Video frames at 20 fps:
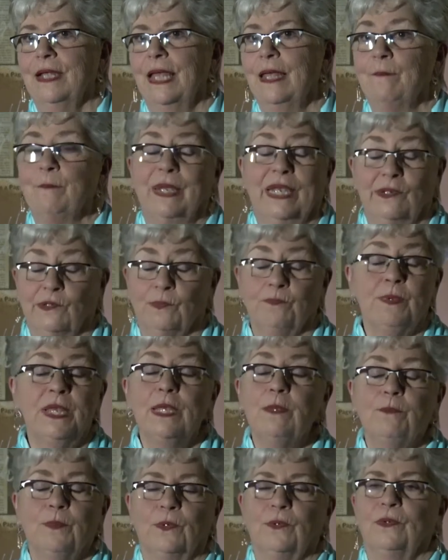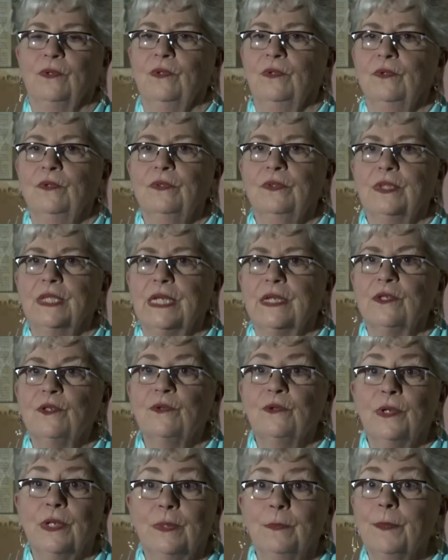and best people that
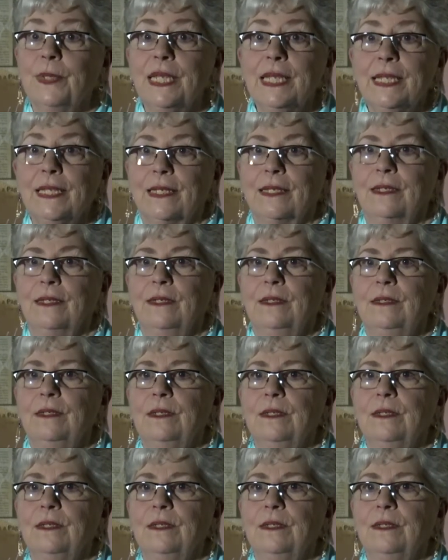you can be.